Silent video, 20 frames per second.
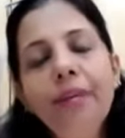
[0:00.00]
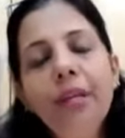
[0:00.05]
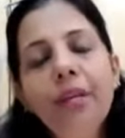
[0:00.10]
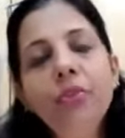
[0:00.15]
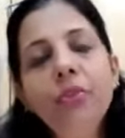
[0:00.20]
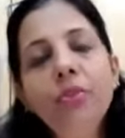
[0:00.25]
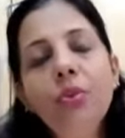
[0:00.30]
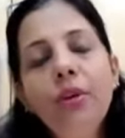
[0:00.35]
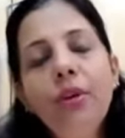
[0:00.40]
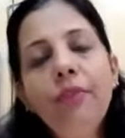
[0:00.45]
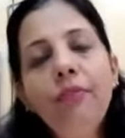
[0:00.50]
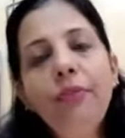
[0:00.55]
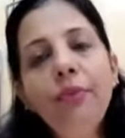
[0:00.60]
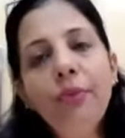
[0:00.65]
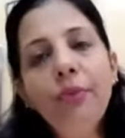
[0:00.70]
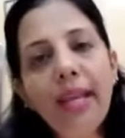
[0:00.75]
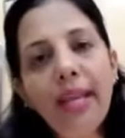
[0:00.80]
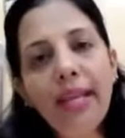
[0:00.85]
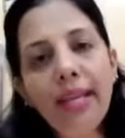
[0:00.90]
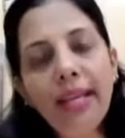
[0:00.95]
so if
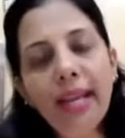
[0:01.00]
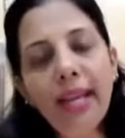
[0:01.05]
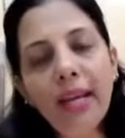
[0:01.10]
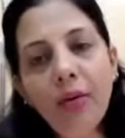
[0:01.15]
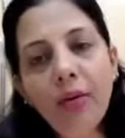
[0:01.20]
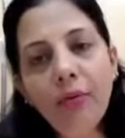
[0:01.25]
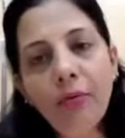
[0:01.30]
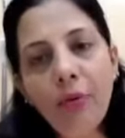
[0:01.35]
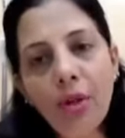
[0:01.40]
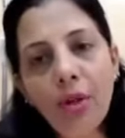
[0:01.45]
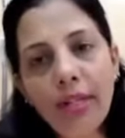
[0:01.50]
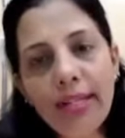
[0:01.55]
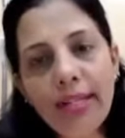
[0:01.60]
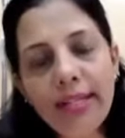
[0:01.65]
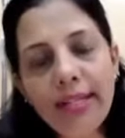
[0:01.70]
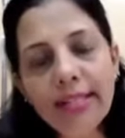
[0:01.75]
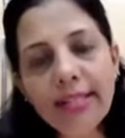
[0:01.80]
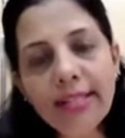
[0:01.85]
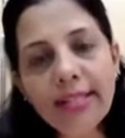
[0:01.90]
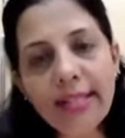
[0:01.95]
you take care of all
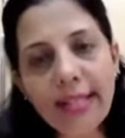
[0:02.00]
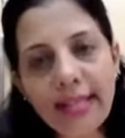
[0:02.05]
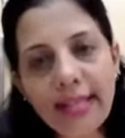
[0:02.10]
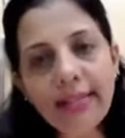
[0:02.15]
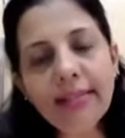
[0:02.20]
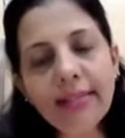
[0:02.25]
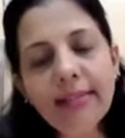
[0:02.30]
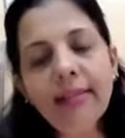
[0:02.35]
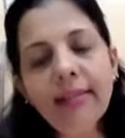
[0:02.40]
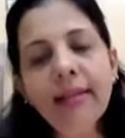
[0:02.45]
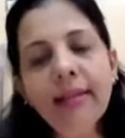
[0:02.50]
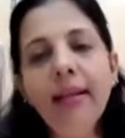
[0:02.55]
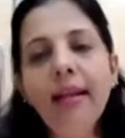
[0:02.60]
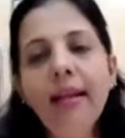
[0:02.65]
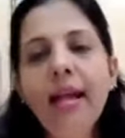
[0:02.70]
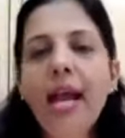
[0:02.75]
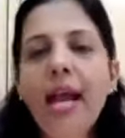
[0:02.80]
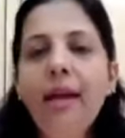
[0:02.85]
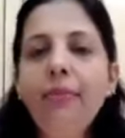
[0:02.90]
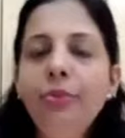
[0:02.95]
these things,
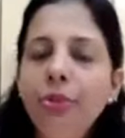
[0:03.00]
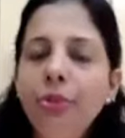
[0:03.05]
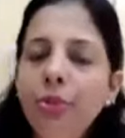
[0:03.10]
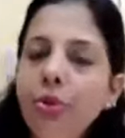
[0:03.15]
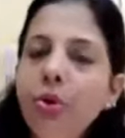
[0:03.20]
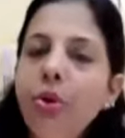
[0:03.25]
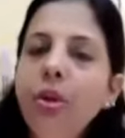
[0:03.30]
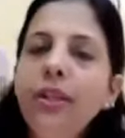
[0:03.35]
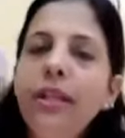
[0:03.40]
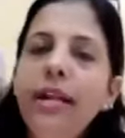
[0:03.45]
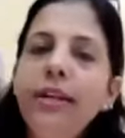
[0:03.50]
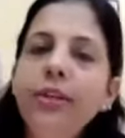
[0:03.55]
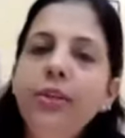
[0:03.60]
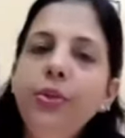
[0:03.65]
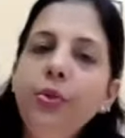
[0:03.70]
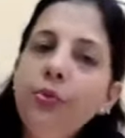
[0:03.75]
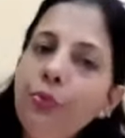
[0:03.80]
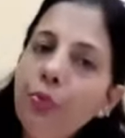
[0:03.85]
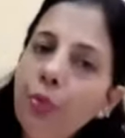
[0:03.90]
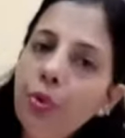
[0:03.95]
I'm sure that
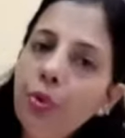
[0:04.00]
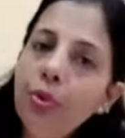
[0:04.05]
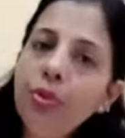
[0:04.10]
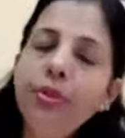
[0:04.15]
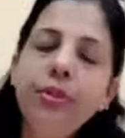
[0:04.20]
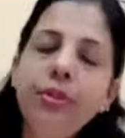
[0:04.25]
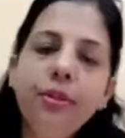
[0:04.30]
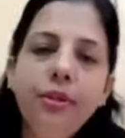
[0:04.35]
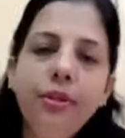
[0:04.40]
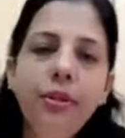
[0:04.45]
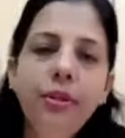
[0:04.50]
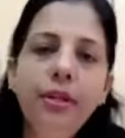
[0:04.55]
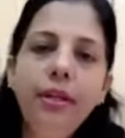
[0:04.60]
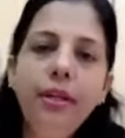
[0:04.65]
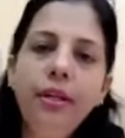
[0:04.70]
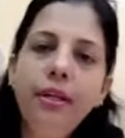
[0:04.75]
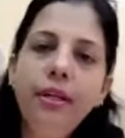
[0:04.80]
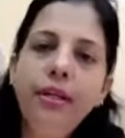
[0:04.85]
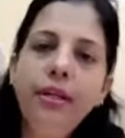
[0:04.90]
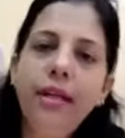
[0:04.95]
you won't
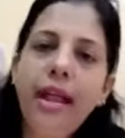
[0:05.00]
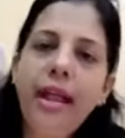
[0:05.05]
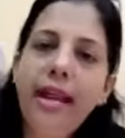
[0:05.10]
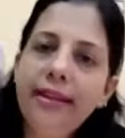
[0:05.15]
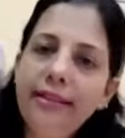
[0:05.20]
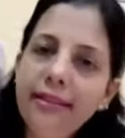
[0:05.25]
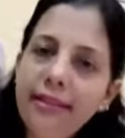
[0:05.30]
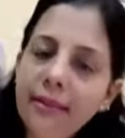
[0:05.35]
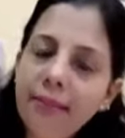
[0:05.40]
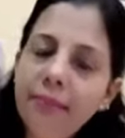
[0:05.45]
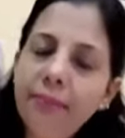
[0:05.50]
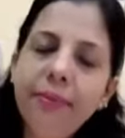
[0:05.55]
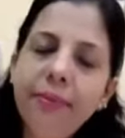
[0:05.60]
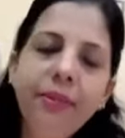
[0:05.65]
end up